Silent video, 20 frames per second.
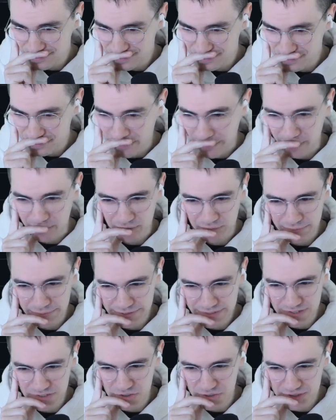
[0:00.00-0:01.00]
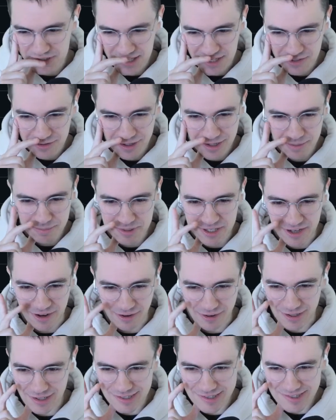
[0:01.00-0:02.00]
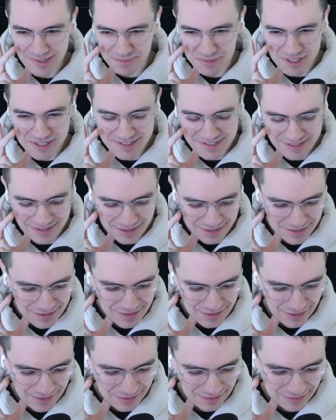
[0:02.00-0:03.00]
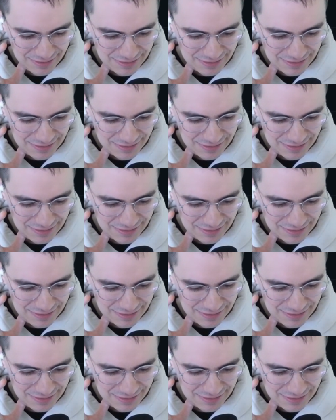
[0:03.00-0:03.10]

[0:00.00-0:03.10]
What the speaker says: Wait, did you say you had a PR Anch? I'm not seeing anything.